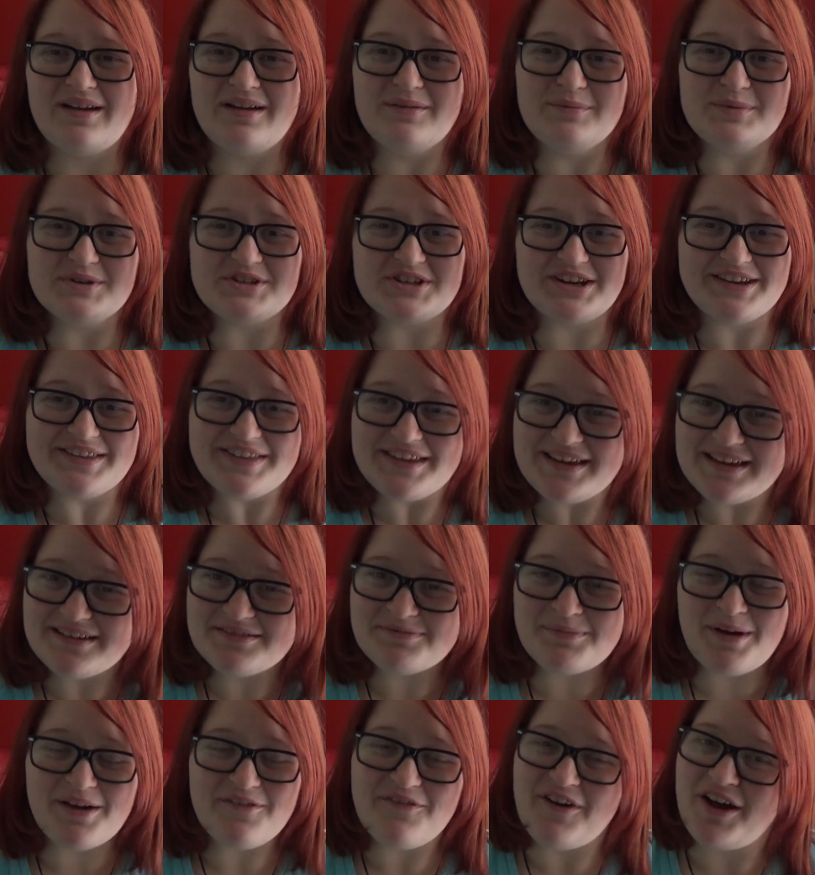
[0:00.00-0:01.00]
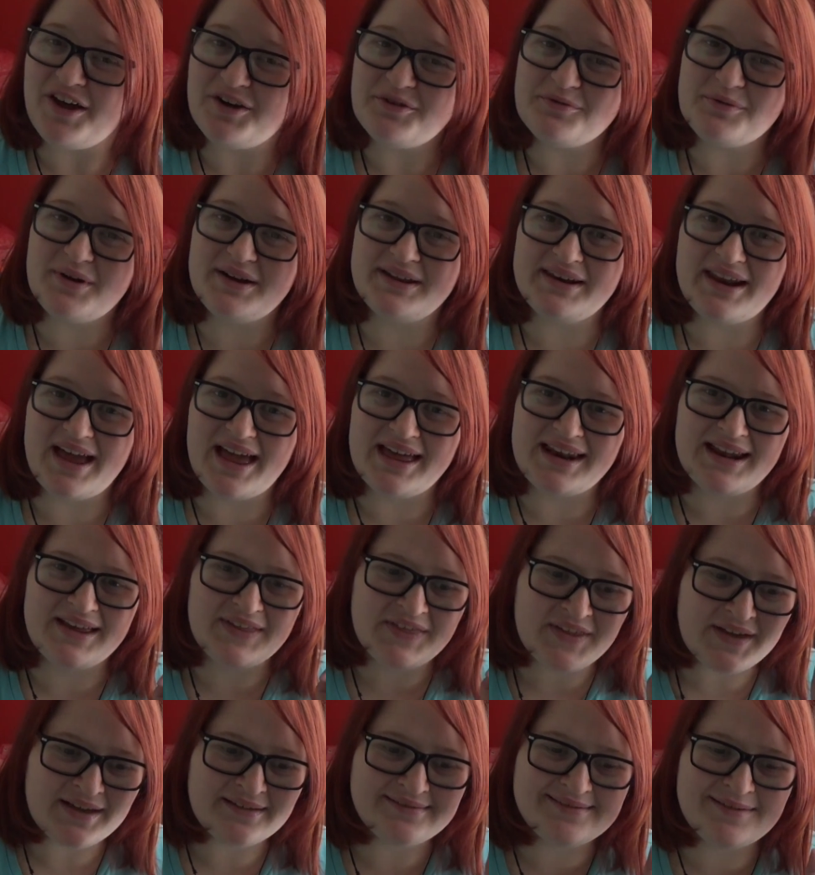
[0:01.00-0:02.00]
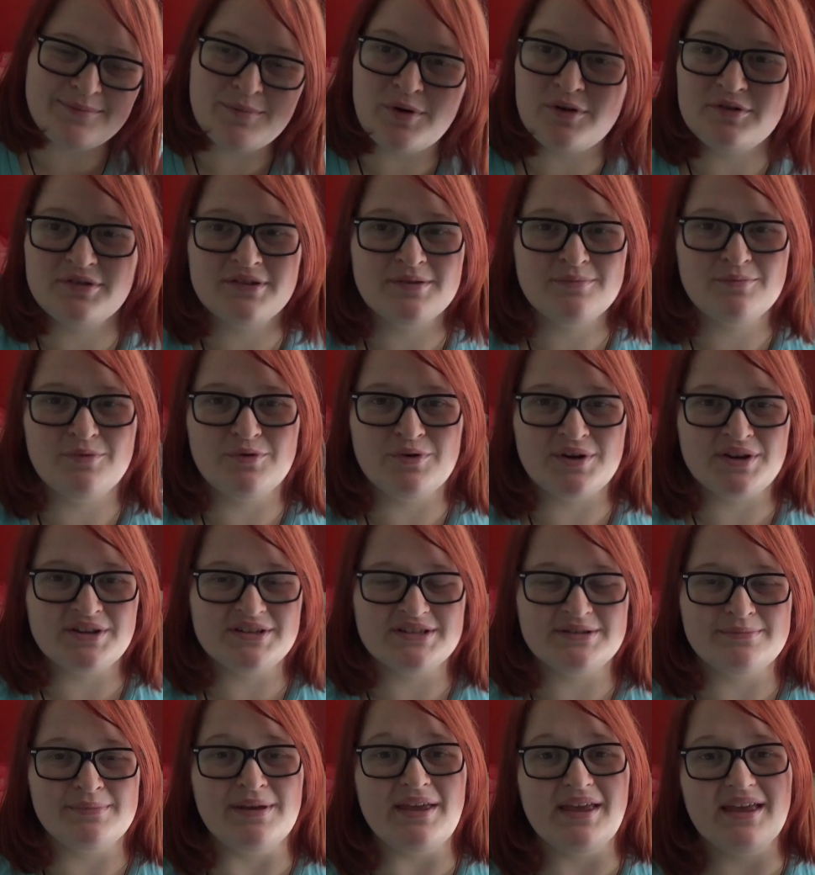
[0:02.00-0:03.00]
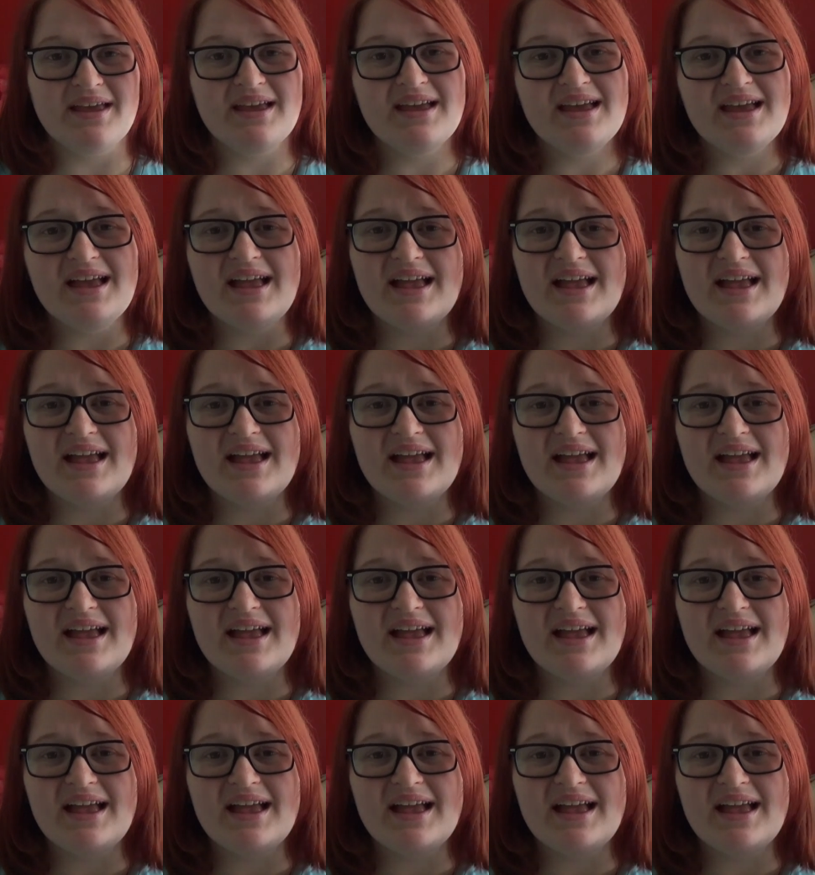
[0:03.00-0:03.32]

which I think is my final one and I think is the most important to me,